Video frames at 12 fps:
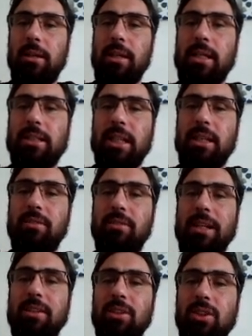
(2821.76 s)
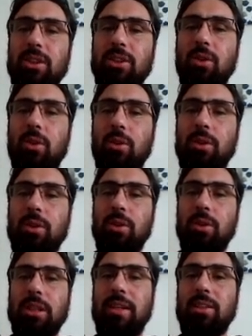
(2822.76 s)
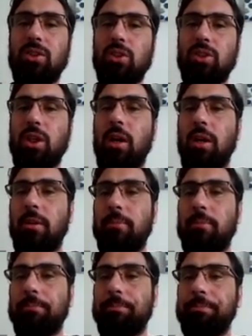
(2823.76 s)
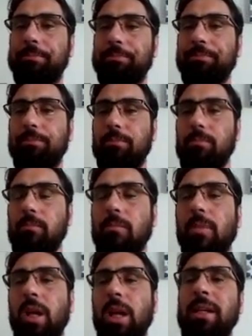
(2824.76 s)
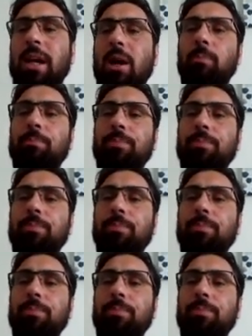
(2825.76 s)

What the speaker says: these advantages or disadvantages are. Now,